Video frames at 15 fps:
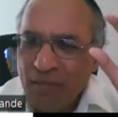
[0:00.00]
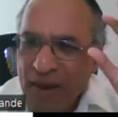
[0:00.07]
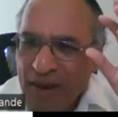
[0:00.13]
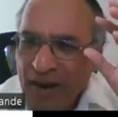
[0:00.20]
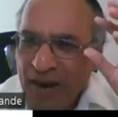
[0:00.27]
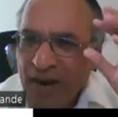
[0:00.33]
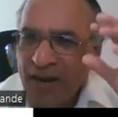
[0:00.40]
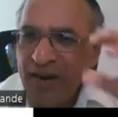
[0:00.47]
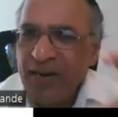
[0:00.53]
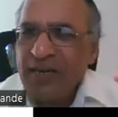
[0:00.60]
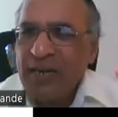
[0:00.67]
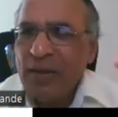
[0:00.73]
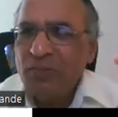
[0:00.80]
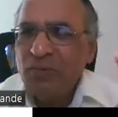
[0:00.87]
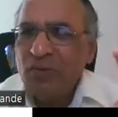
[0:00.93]
make
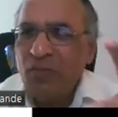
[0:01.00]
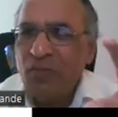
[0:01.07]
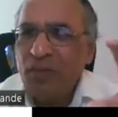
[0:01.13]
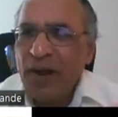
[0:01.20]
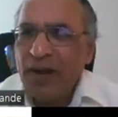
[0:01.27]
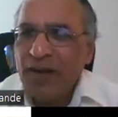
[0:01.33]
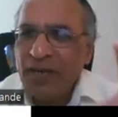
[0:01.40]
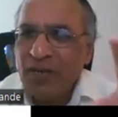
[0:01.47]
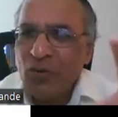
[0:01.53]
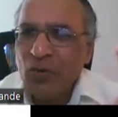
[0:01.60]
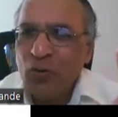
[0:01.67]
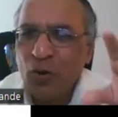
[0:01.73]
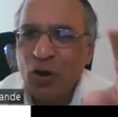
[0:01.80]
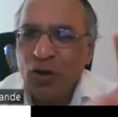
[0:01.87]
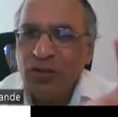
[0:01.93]
100 times of practice to
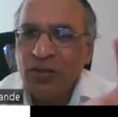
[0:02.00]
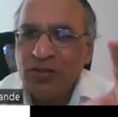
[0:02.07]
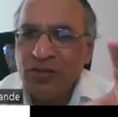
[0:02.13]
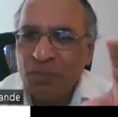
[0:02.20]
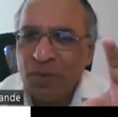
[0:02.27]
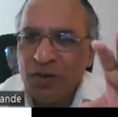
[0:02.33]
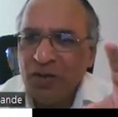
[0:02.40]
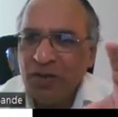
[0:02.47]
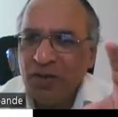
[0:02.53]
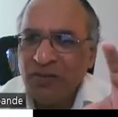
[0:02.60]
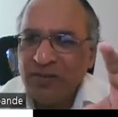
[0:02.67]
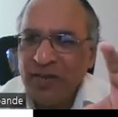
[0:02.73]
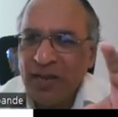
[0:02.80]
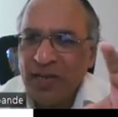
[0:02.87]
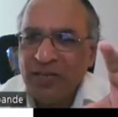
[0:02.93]
draw this particular
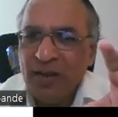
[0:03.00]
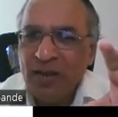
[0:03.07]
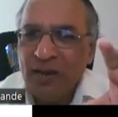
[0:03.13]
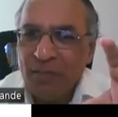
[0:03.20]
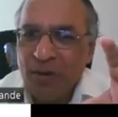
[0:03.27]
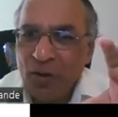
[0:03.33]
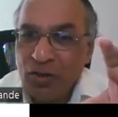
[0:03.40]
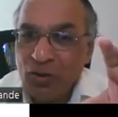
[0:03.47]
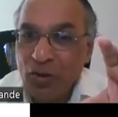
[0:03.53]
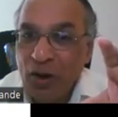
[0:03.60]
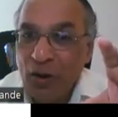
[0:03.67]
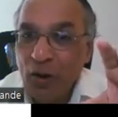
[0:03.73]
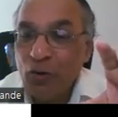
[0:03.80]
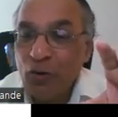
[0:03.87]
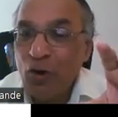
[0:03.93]
sketch, because you
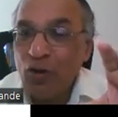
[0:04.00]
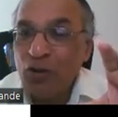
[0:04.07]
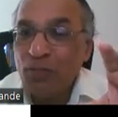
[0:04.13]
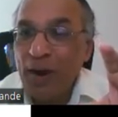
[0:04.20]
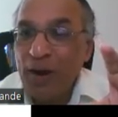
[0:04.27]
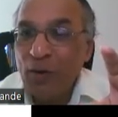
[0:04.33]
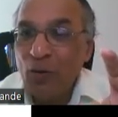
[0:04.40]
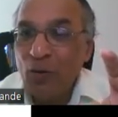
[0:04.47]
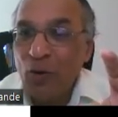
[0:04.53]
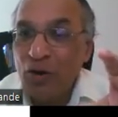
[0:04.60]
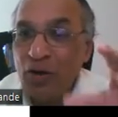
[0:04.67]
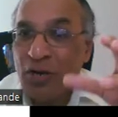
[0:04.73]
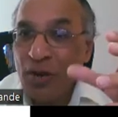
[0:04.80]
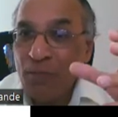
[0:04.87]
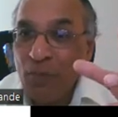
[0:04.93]
have to draw the
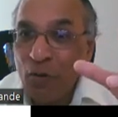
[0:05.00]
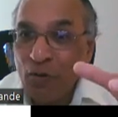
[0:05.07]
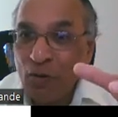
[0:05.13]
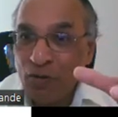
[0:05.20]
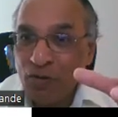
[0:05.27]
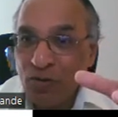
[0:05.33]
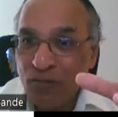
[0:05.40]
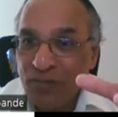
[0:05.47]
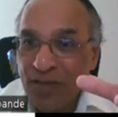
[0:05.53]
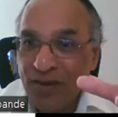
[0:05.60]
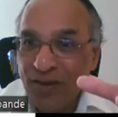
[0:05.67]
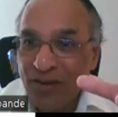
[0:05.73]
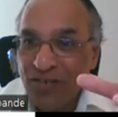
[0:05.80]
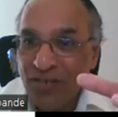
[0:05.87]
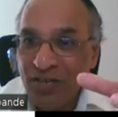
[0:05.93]
mitochondria, powerhouse of the
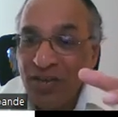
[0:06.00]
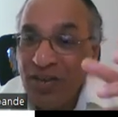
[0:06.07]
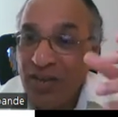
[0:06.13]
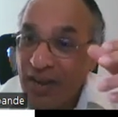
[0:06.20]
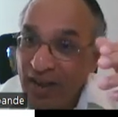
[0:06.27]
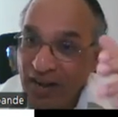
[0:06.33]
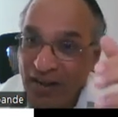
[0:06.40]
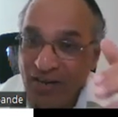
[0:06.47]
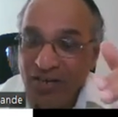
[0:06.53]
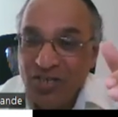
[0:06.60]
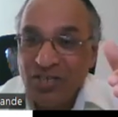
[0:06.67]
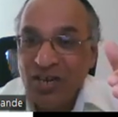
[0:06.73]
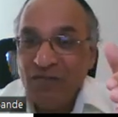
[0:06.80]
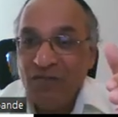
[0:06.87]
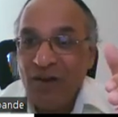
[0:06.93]
energy. Energy
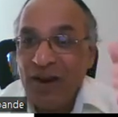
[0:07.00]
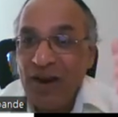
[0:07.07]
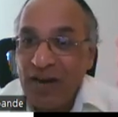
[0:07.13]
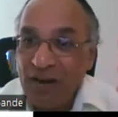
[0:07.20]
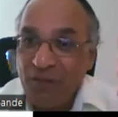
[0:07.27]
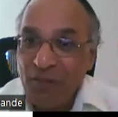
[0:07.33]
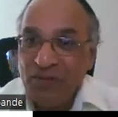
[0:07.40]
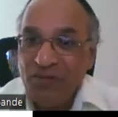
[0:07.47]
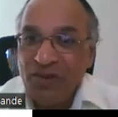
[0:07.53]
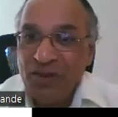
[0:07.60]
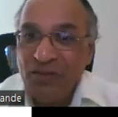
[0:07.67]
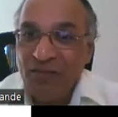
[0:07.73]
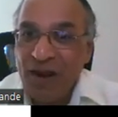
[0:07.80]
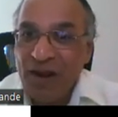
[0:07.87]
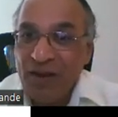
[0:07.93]
is required, ATP is
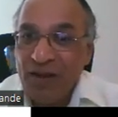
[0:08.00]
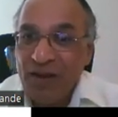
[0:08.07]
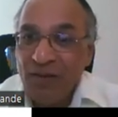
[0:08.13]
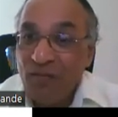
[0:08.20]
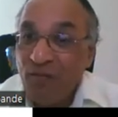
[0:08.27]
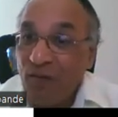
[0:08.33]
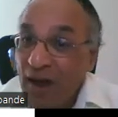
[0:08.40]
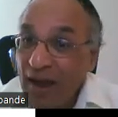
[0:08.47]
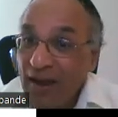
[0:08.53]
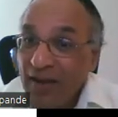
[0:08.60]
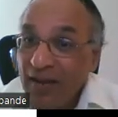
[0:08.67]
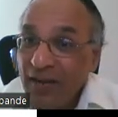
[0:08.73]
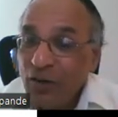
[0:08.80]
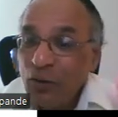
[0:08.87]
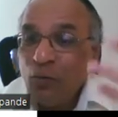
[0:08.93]
required. Why?
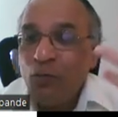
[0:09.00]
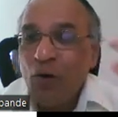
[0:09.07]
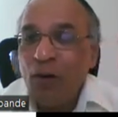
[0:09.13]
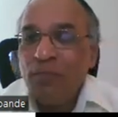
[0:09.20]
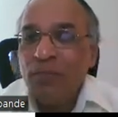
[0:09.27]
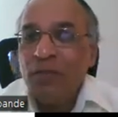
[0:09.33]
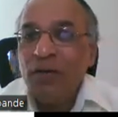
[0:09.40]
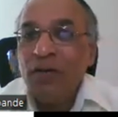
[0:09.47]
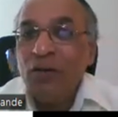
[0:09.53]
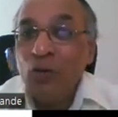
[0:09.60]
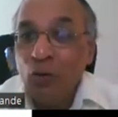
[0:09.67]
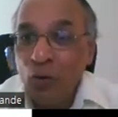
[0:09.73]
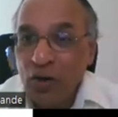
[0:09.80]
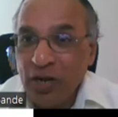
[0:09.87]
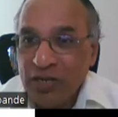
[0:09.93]
To form the
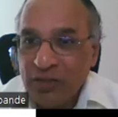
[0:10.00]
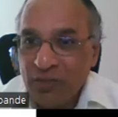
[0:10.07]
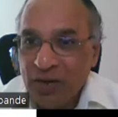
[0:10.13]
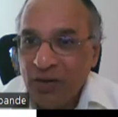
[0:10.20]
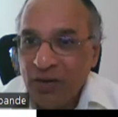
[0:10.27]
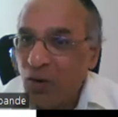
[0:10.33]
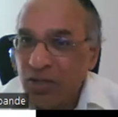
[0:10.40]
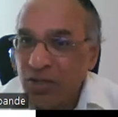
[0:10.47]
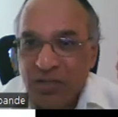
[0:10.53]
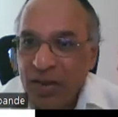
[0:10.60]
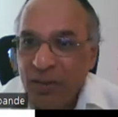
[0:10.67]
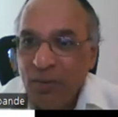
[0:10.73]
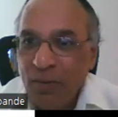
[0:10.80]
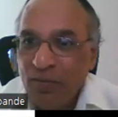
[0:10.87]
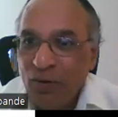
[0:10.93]
neurotransmitter. What is the
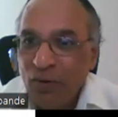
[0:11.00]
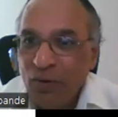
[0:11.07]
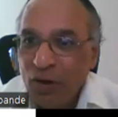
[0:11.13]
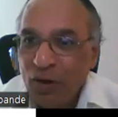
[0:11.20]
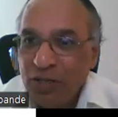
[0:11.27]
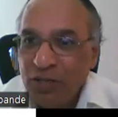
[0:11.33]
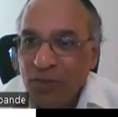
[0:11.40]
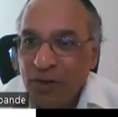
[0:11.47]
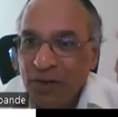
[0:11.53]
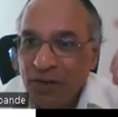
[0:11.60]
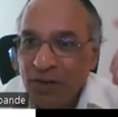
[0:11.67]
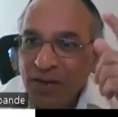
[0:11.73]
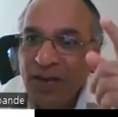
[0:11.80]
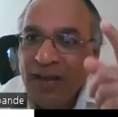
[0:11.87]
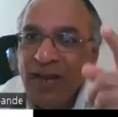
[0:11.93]
name of the neurotransmitter?
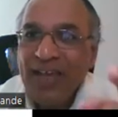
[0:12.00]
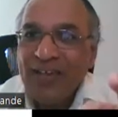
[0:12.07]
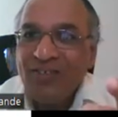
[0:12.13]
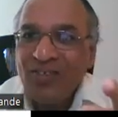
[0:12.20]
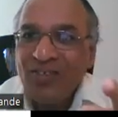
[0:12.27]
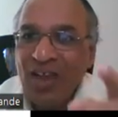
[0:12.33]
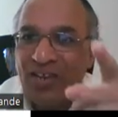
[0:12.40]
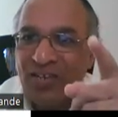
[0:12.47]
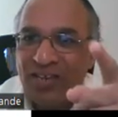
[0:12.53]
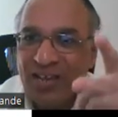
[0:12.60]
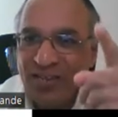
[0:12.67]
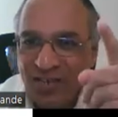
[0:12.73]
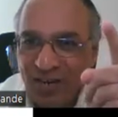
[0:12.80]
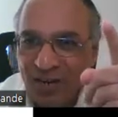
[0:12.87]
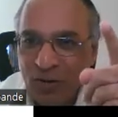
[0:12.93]
ACH,
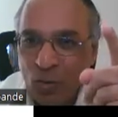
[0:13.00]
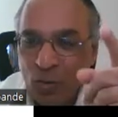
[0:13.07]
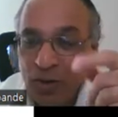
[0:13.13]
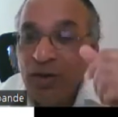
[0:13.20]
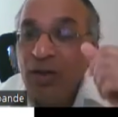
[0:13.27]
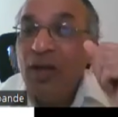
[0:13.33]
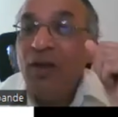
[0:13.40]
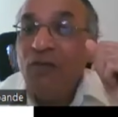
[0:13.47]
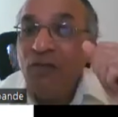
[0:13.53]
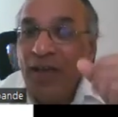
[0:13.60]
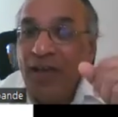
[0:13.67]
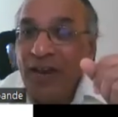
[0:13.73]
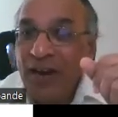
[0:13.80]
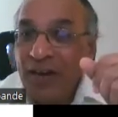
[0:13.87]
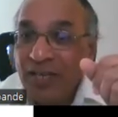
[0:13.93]
acetylcholine.
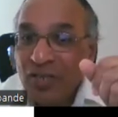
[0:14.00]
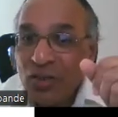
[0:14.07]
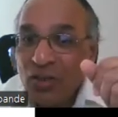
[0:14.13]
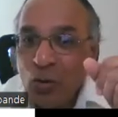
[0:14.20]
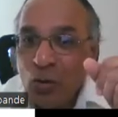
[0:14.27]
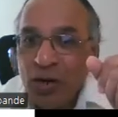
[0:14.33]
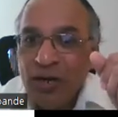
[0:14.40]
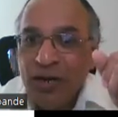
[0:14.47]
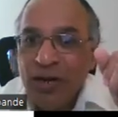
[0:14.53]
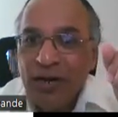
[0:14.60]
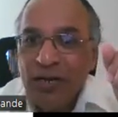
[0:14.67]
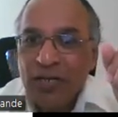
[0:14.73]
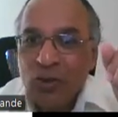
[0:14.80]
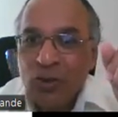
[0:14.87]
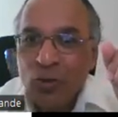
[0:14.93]
Where it is stored? It
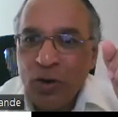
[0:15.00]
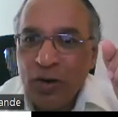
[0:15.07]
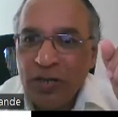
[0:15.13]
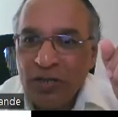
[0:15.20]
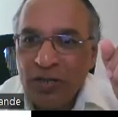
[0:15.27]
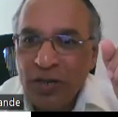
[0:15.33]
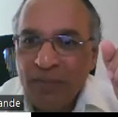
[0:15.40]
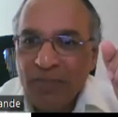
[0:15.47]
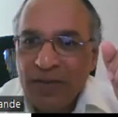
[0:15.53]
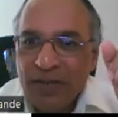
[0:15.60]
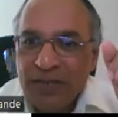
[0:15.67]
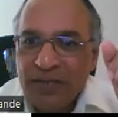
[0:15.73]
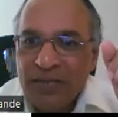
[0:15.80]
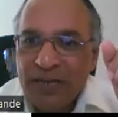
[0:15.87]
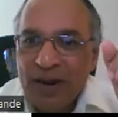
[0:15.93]
is stored in the
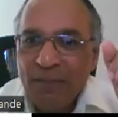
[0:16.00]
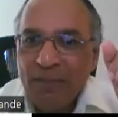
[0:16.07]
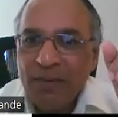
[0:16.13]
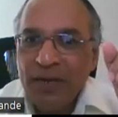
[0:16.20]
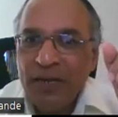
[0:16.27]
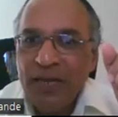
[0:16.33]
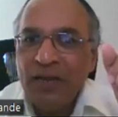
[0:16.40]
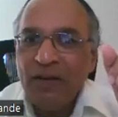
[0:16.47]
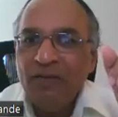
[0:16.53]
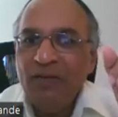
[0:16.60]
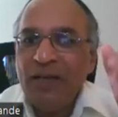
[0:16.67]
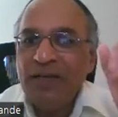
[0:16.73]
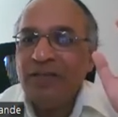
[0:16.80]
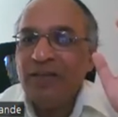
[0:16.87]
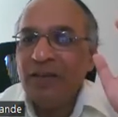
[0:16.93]
synaptic
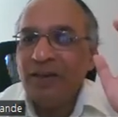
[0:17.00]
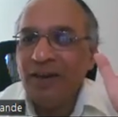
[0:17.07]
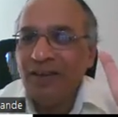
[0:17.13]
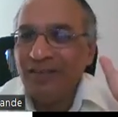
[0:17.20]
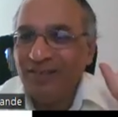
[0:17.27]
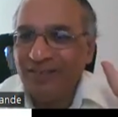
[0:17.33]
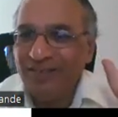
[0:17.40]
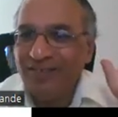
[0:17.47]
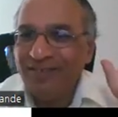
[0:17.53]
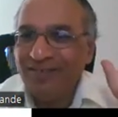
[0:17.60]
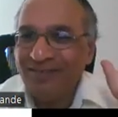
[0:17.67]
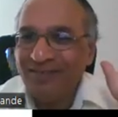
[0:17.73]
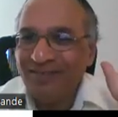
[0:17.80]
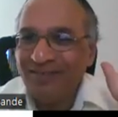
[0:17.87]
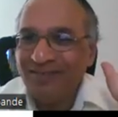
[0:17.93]
vesicles.
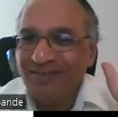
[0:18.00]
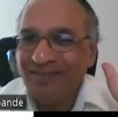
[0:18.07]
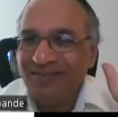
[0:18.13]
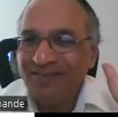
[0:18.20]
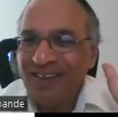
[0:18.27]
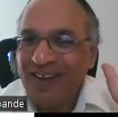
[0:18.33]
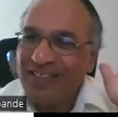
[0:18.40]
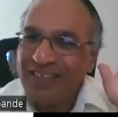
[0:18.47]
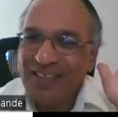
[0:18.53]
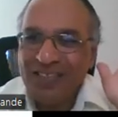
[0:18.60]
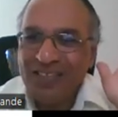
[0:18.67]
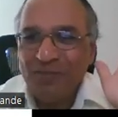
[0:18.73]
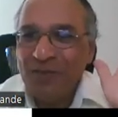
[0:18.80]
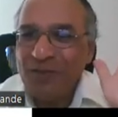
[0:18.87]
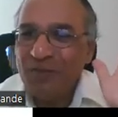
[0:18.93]
I think
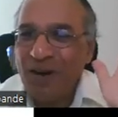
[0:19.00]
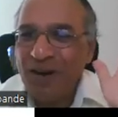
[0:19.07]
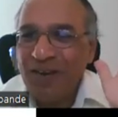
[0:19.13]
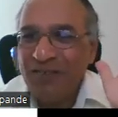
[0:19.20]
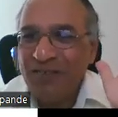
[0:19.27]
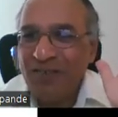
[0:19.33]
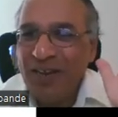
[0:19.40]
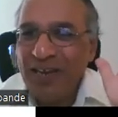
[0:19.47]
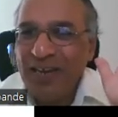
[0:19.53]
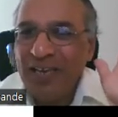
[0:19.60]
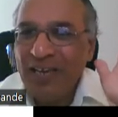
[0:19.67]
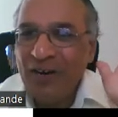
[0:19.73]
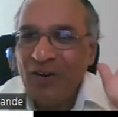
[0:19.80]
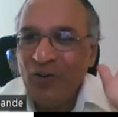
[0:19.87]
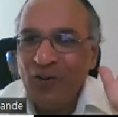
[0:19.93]
this much part is very
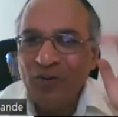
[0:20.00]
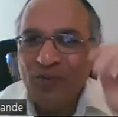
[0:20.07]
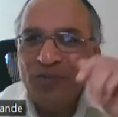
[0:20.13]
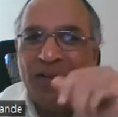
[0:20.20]
clear to you.